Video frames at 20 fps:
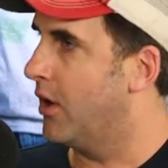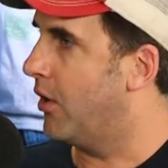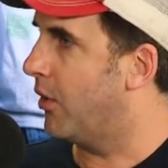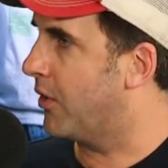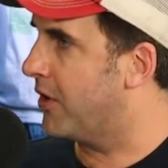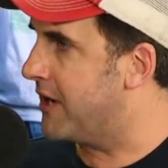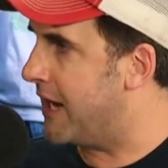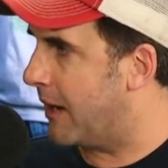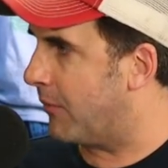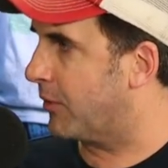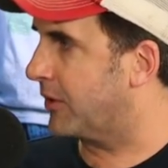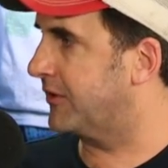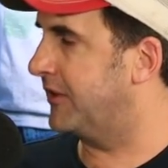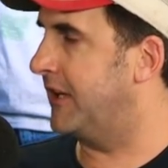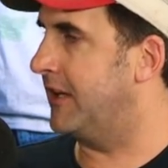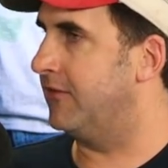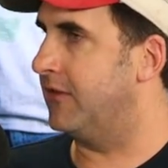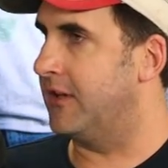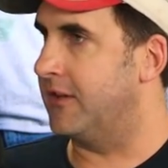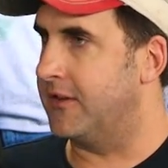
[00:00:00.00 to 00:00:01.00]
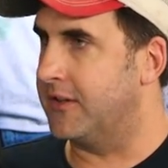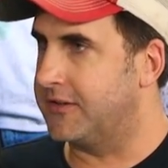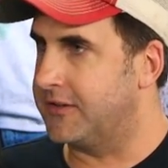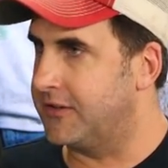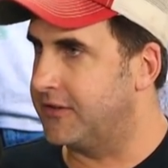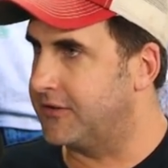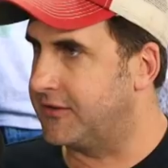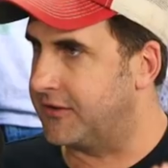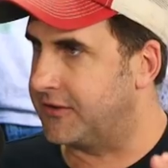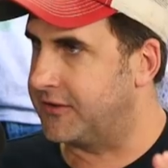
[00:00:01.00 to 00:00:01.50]
or network TV. This
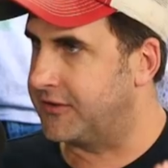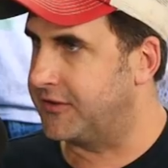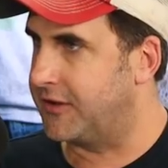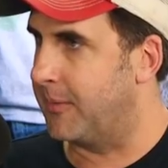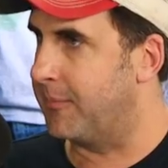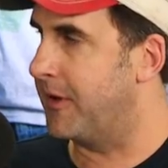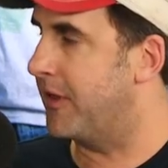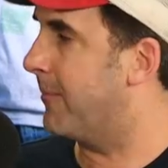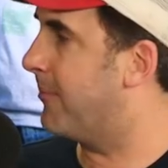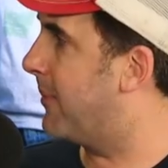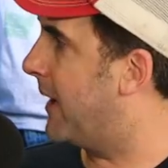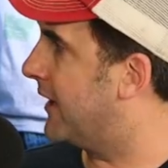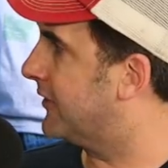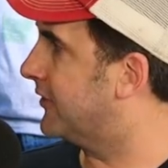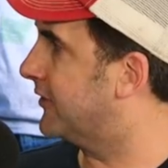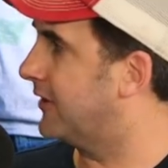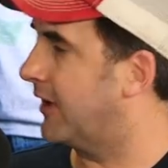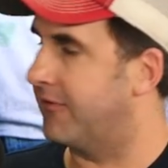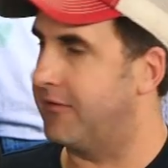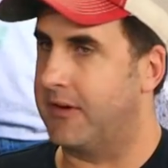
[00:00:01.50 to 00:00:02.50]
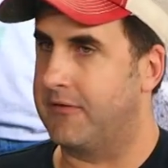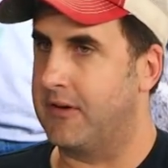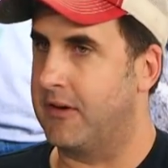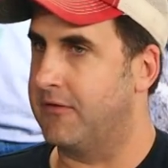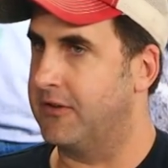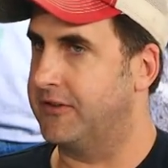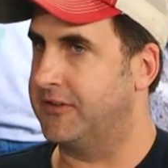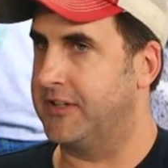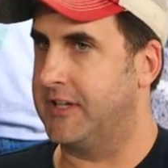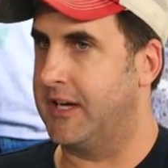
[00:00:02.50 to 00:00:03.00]
is just some of the best stuff I've
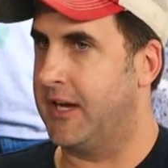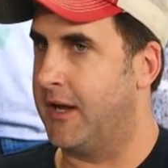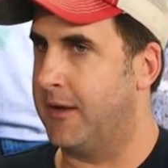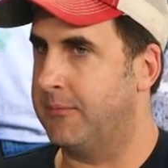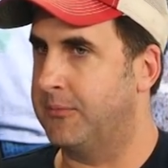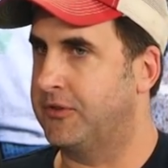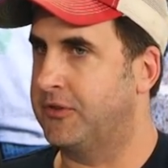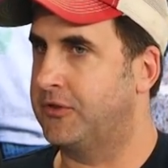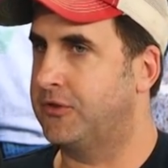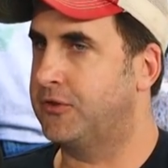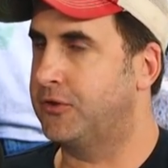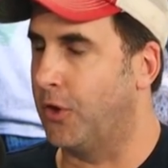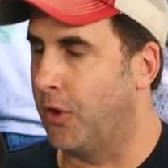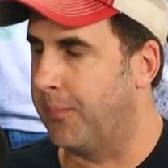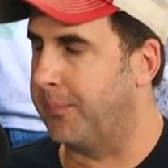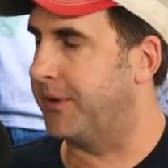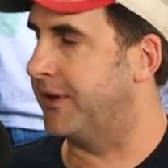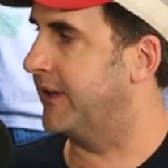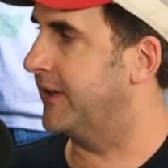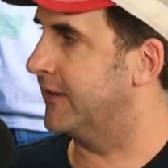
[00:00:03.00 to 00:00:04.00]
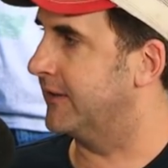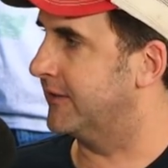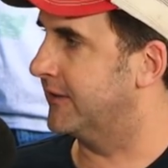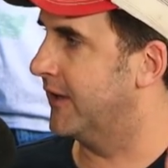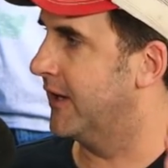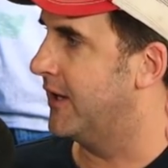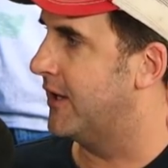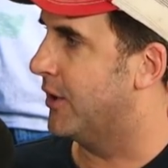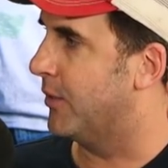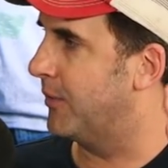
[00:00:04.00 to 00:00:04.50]
ever seen. I'm so pleased
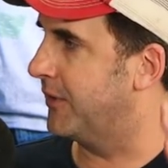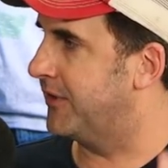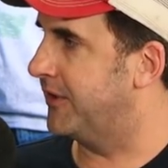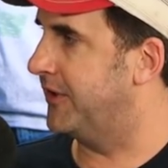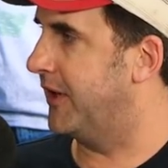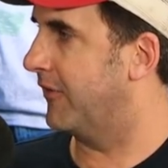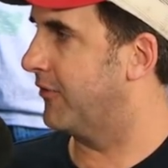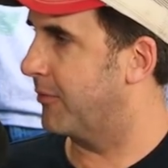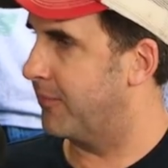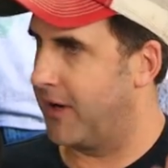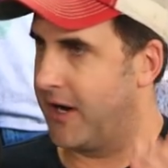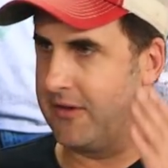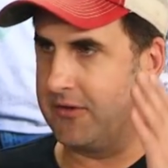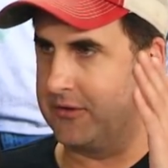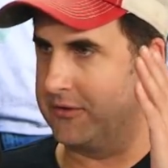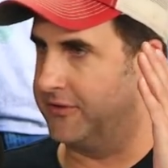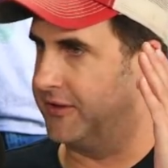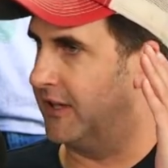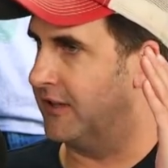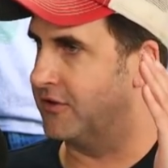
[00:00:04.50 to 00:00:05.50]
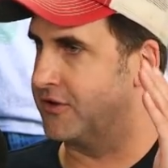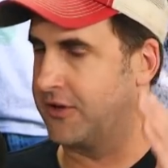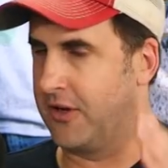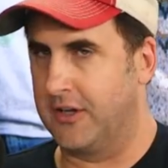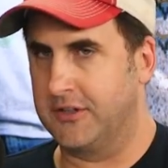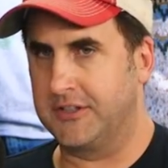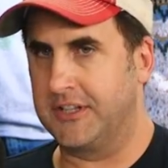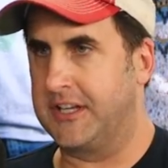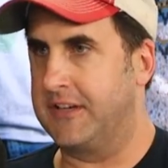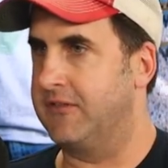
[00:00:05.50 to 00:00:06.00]
with the Duffer Brothers and
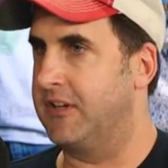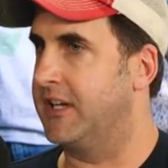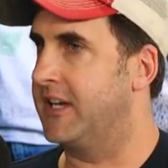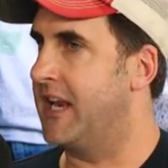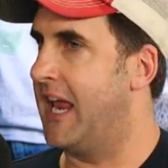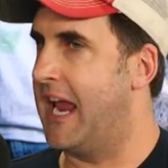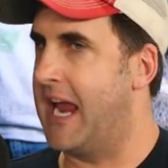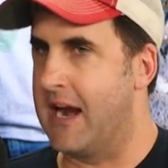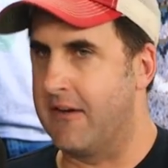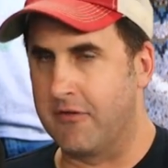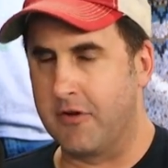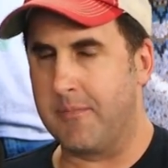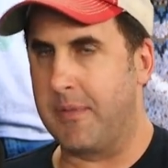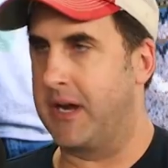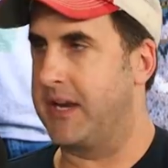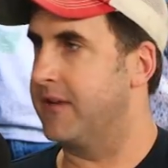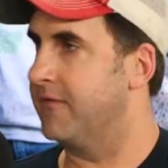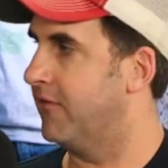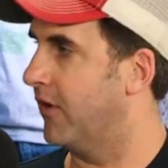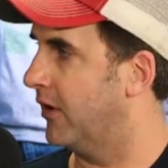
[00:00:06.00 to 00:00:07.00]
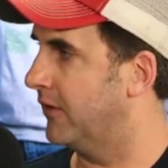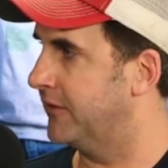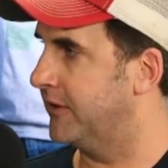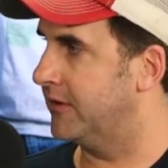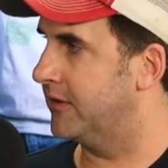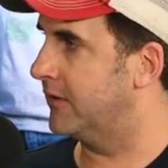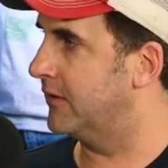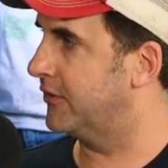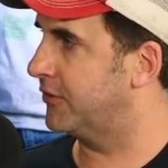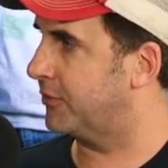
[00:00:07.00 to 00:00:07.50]
Shawn Levy and everybody involved
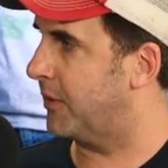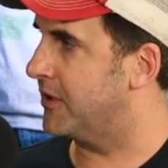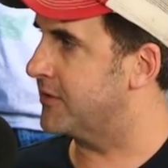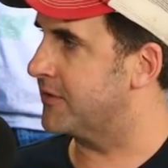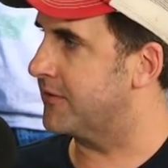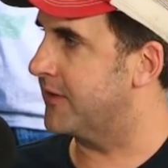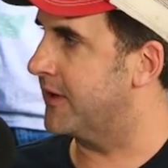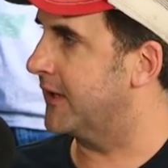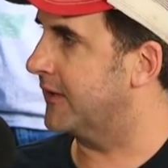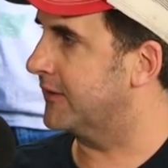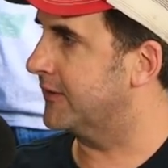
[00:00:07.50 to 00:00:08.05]
in Stranger Things.